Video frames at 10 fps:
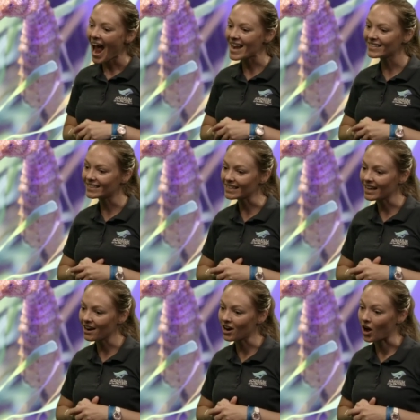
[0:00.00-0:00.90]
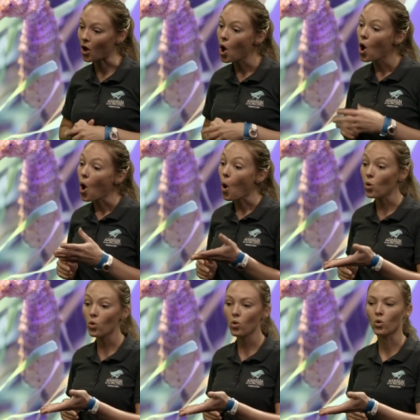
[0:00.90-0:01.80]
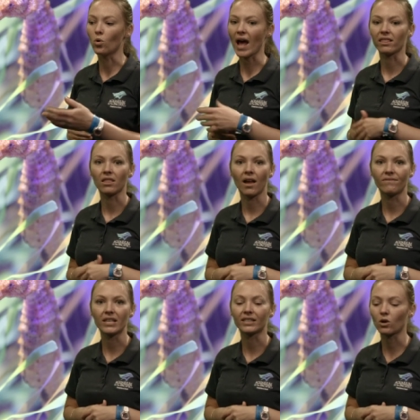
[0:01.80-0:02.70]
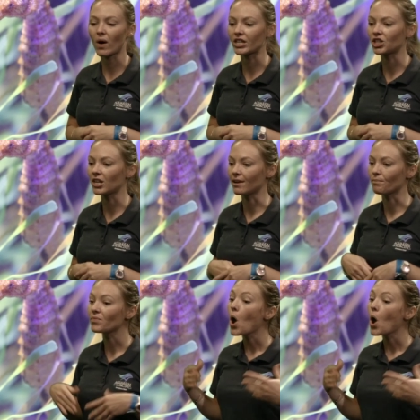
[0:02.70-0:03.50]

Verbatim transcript: And Sierra, oh, I love this question.